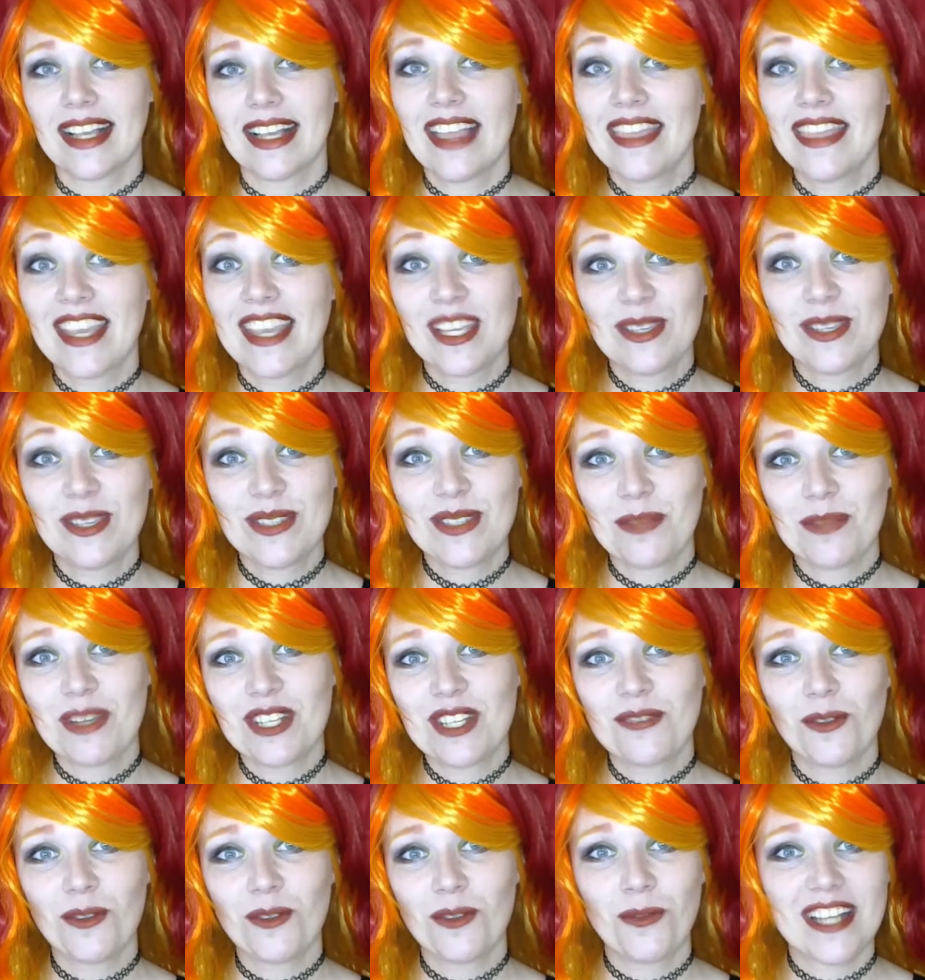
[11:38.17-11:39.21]
Thank you so much
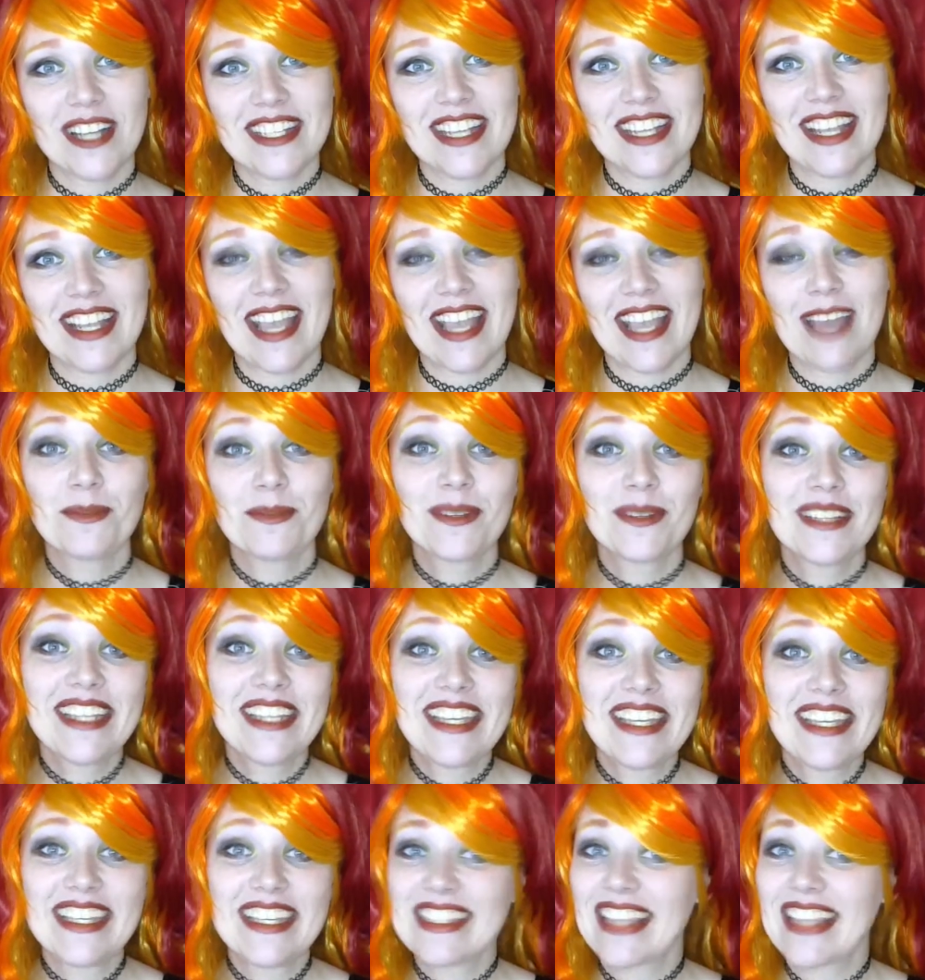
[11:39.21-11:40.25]
for watching, and please